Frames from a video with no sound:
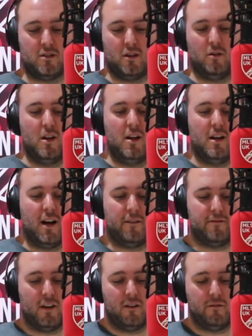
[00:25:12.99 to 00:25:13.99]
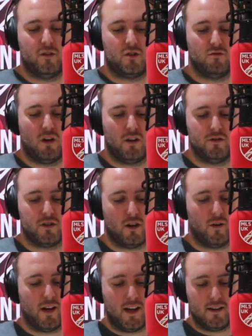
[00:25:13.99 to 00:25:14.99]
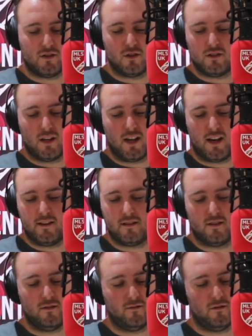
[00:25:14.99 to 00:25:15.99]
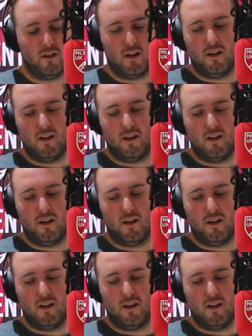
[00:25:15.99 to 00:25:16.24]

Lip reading: So I think for Toronto, it is just a case of